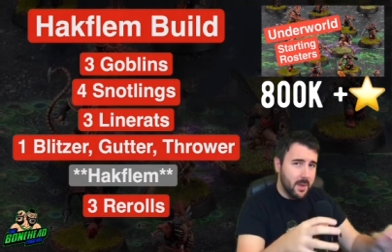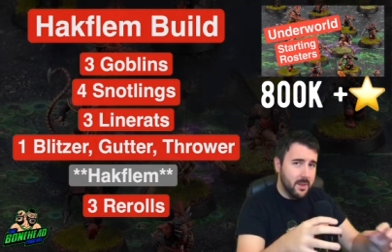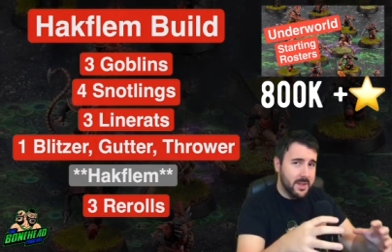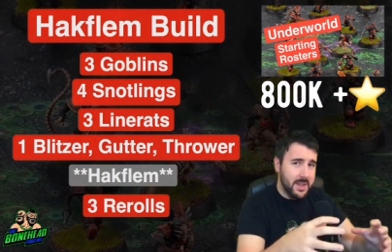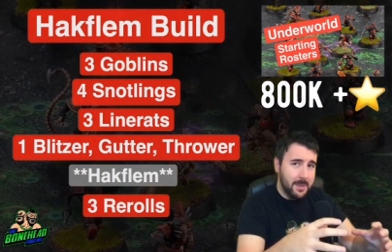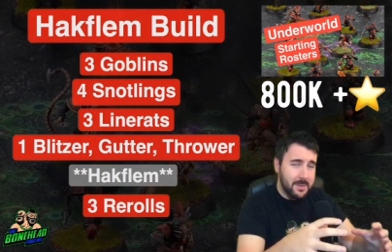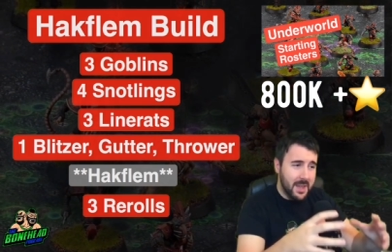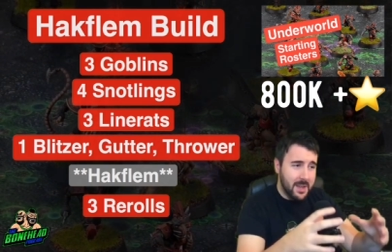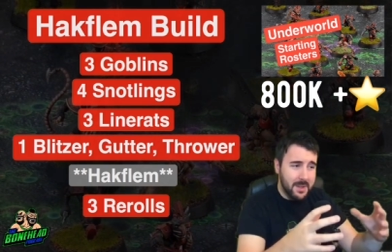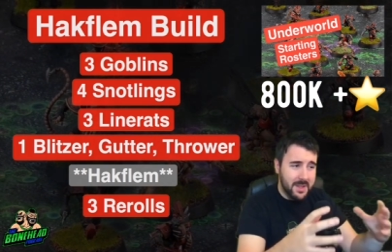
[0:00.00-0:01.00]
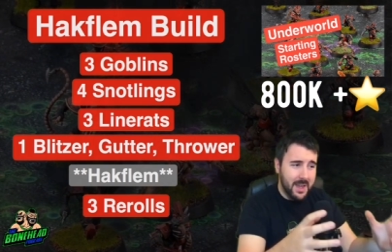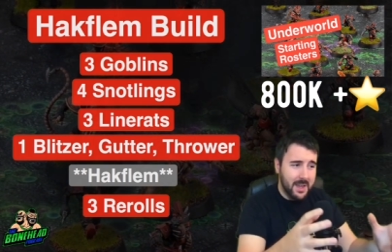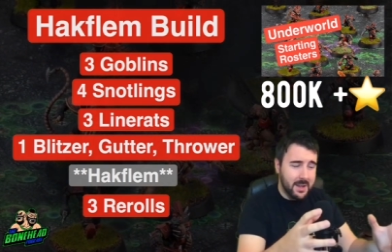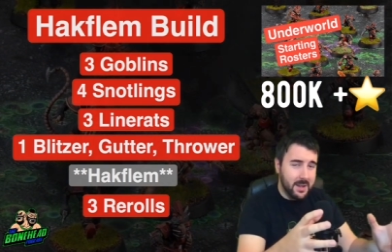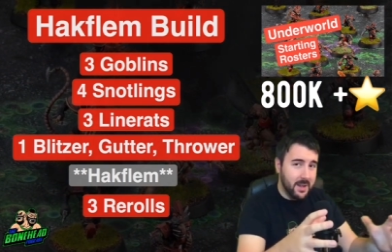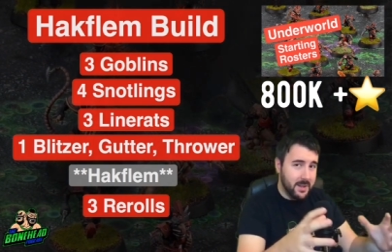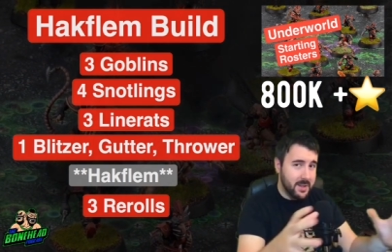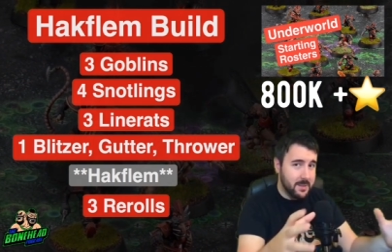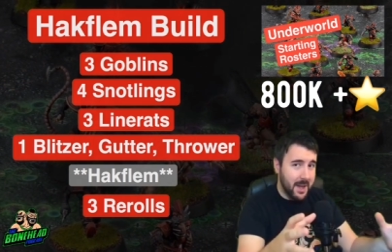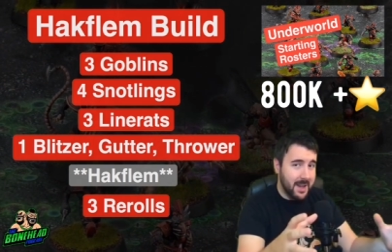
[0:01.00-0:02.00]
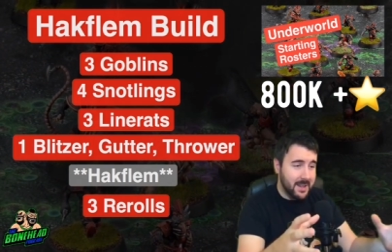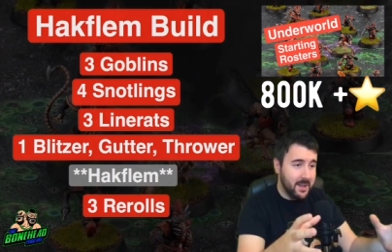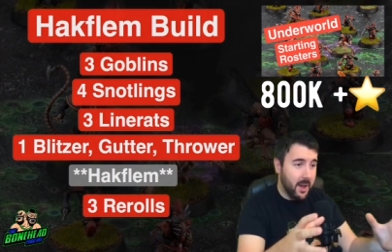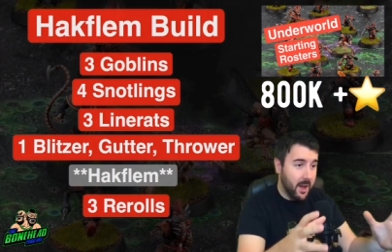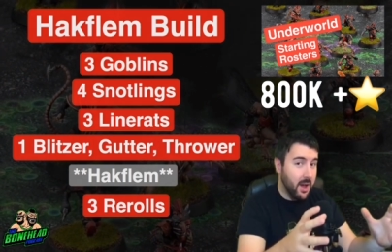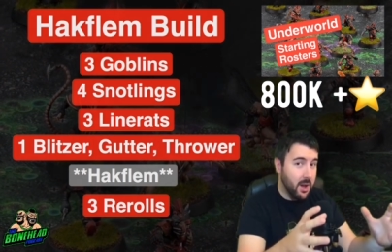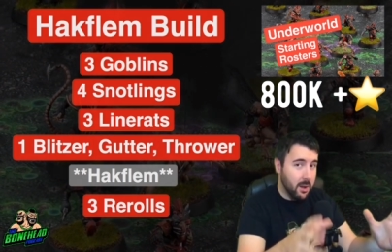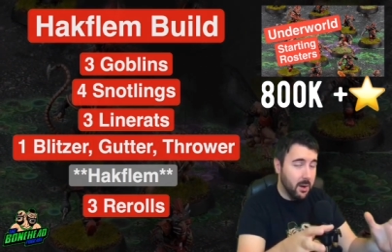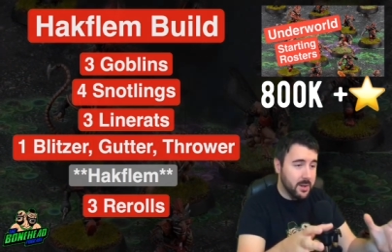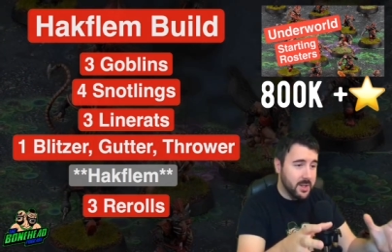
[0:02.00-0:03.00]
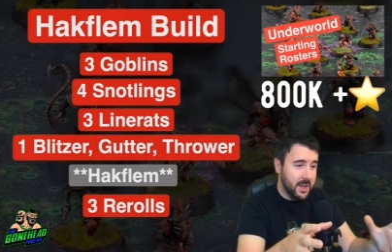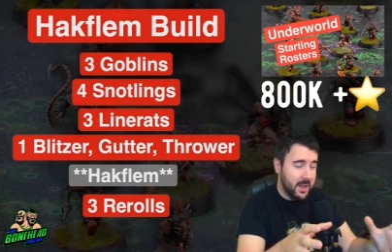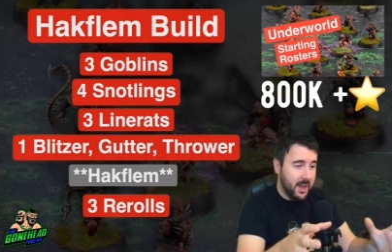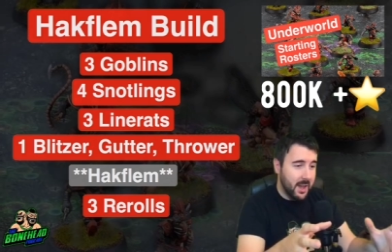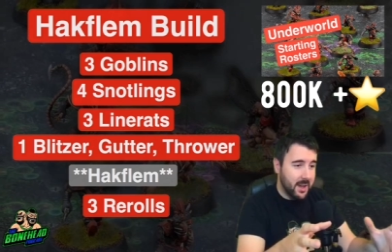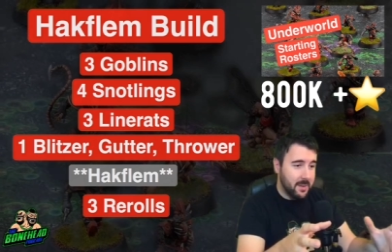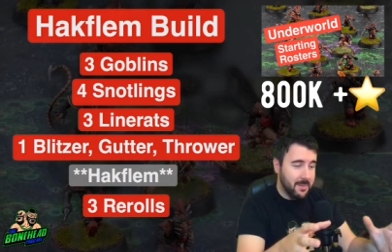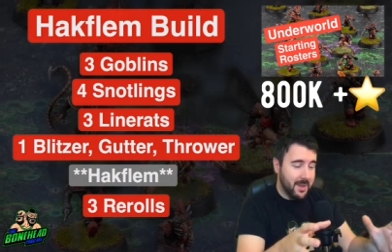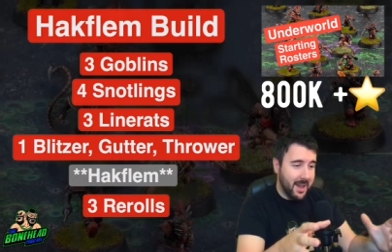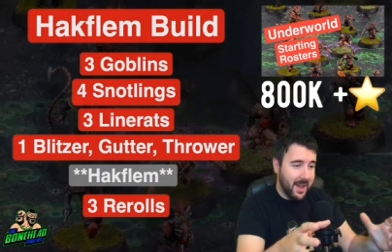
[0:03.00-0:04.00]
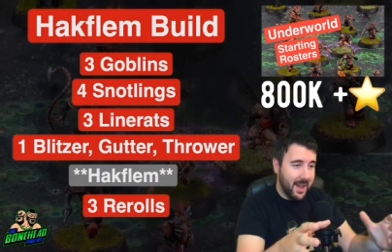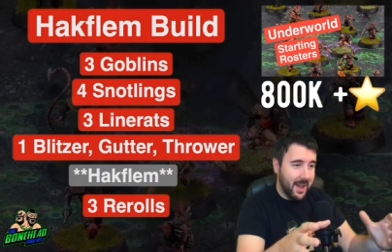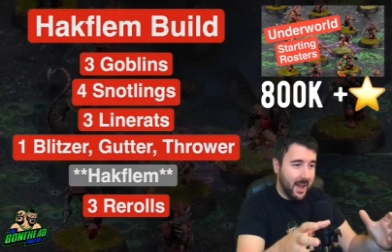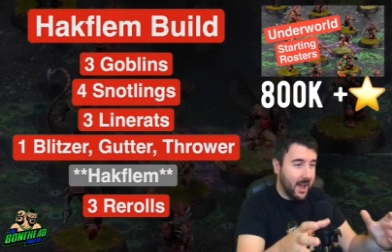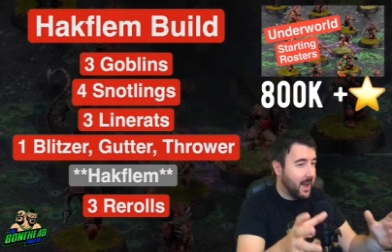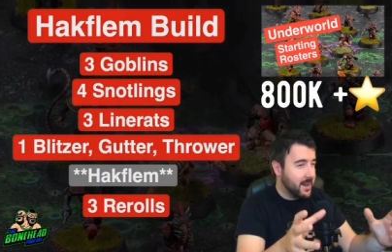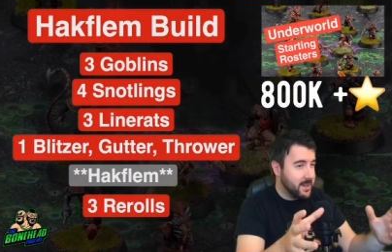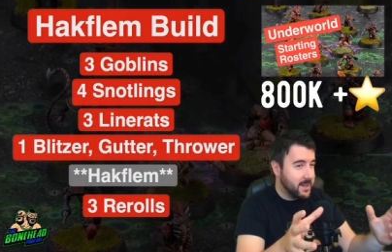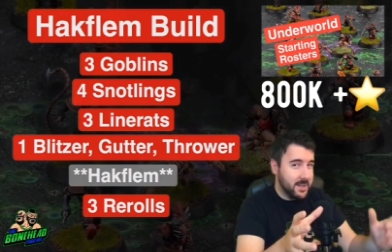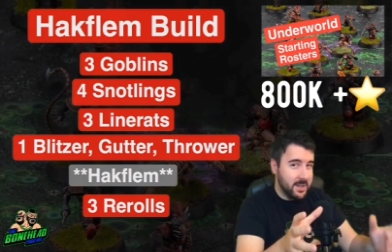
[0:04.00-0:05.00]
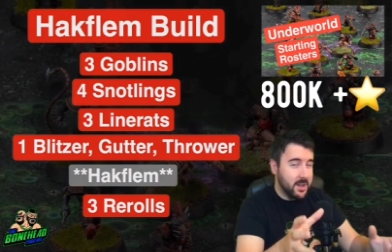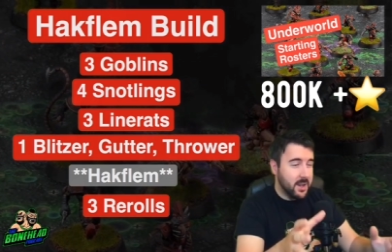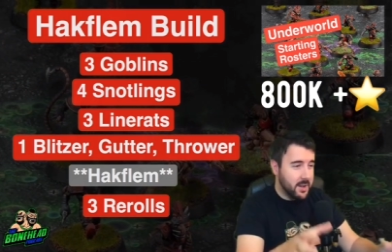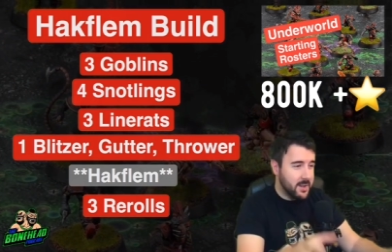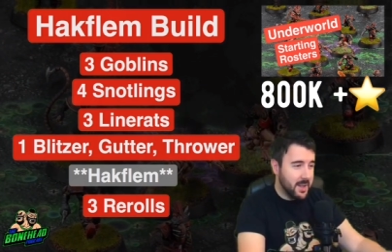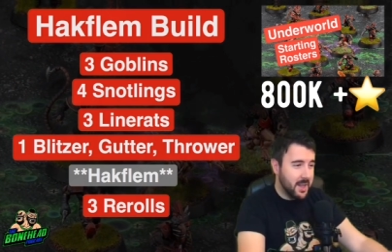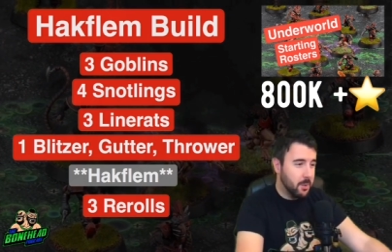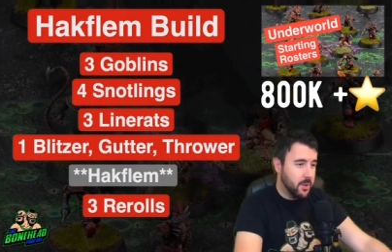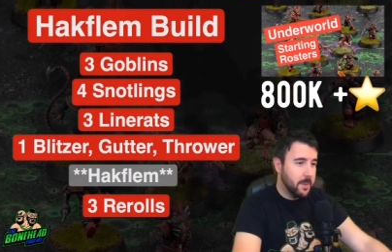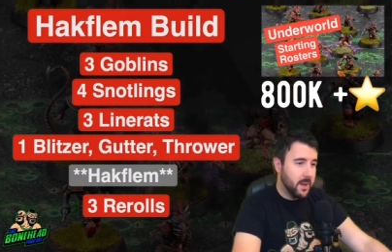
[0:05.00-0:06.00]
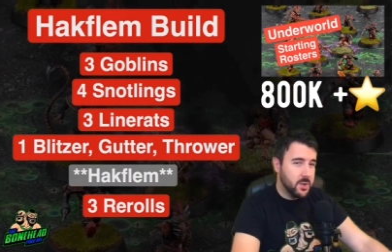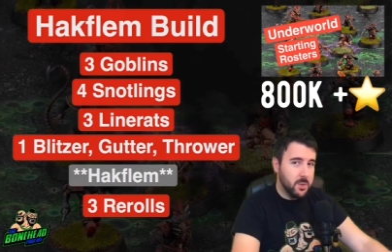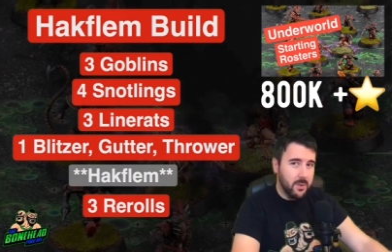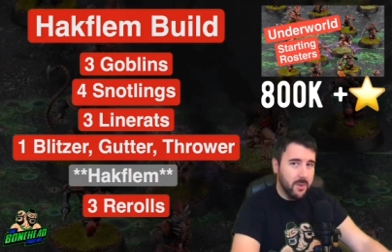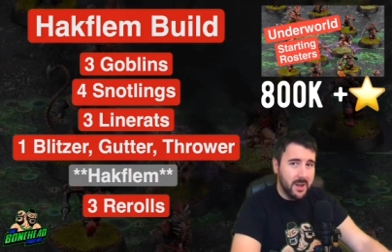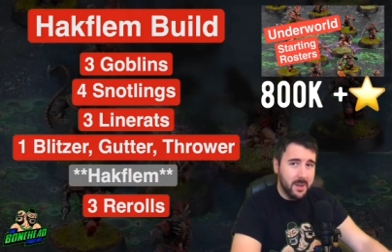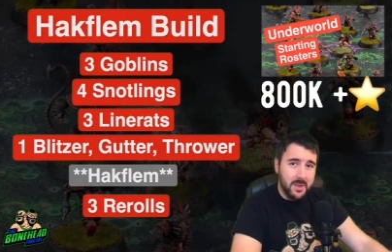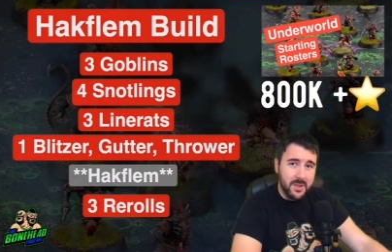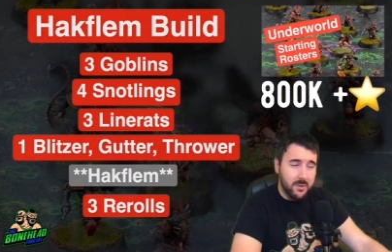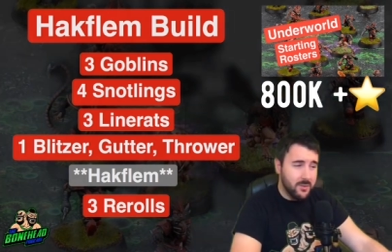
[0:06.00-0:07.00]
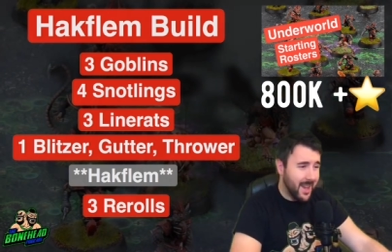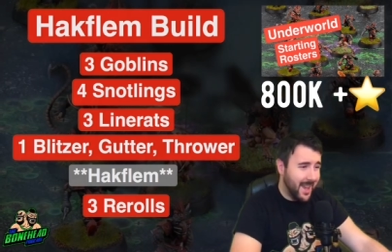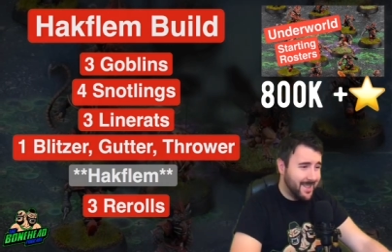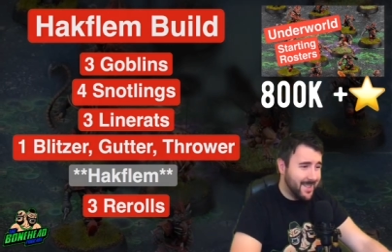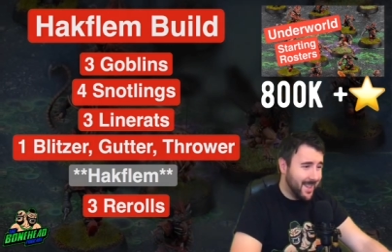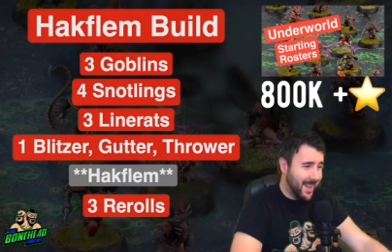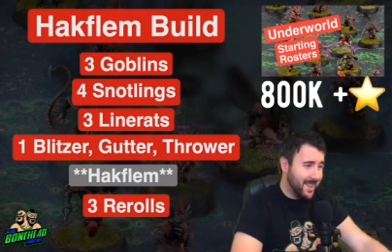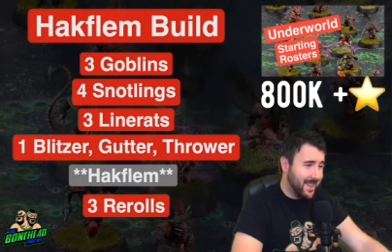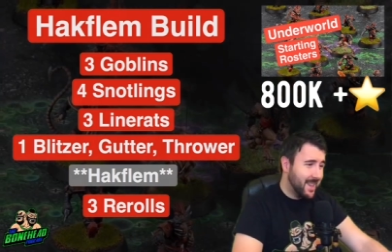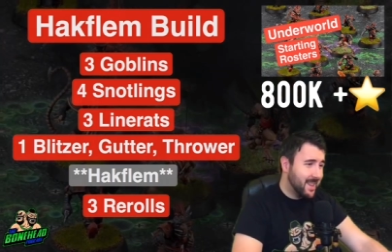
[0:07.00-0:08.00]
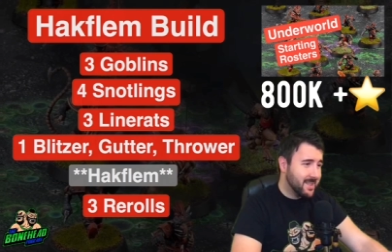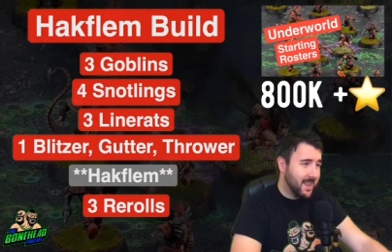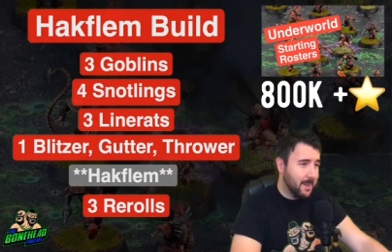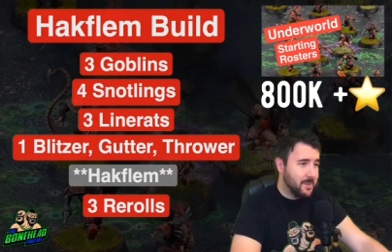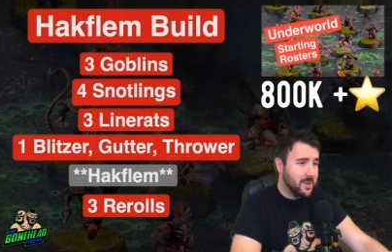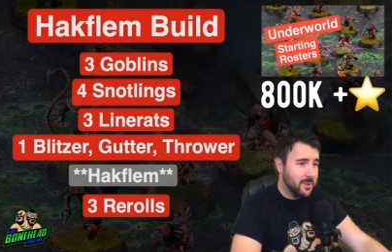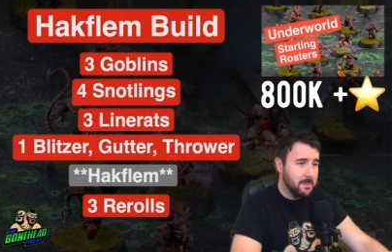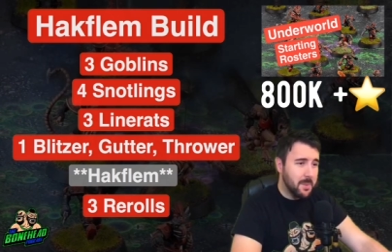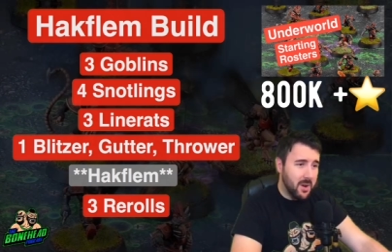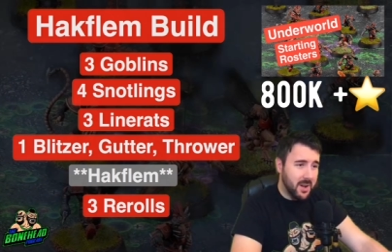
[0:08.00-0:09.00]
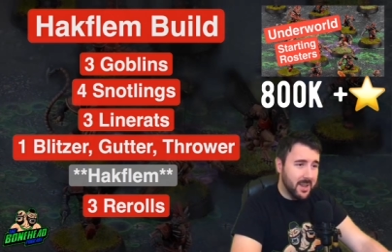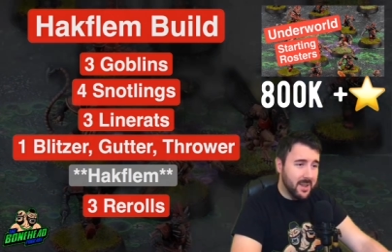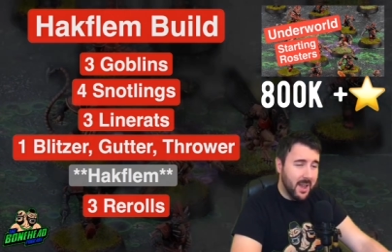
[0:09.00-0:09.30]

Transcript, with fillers: The teams he can be taken in has expanded a lot. Um, and you're going to see him on the pitch quite regularly because 180k, he is an absolute bargain.